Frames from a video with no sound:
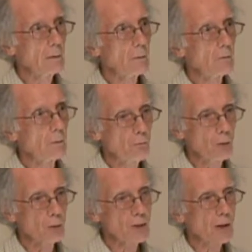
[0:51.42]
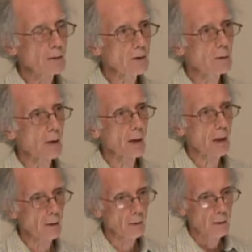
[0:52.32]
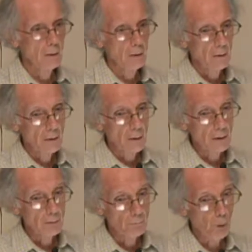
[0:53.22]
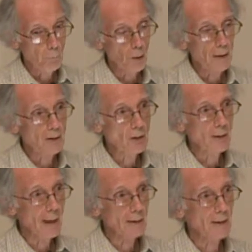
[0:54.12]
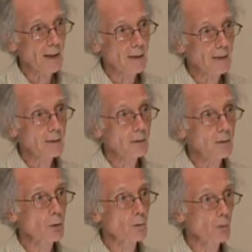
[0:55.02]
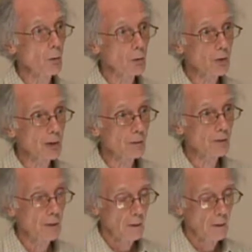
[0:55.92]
refusing to allow its population access to foodstuffs.